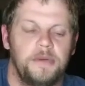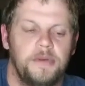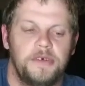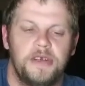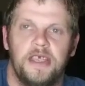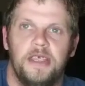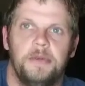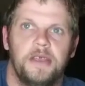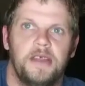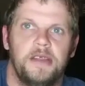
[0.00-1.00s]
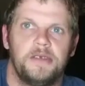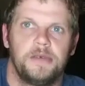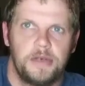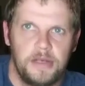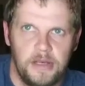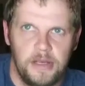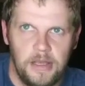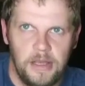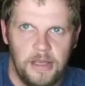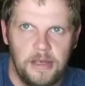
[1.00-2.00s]
I'm going to try to keep it kind of short
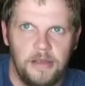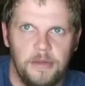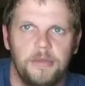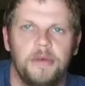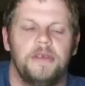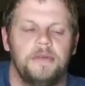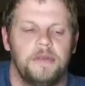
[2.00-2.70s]
and to the point.